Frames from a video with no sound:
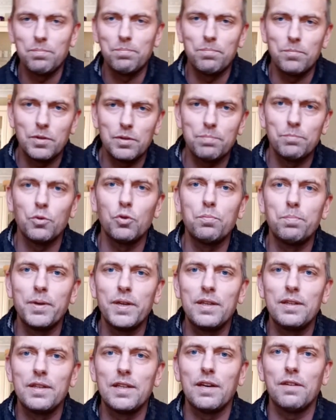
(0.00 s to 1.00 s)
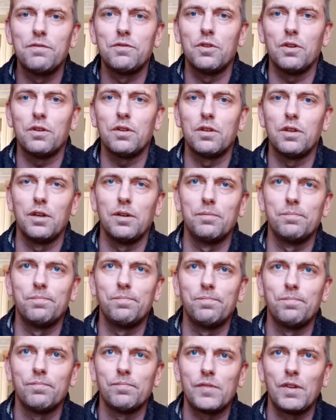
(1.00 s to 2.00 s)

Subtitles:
smallpdf.com.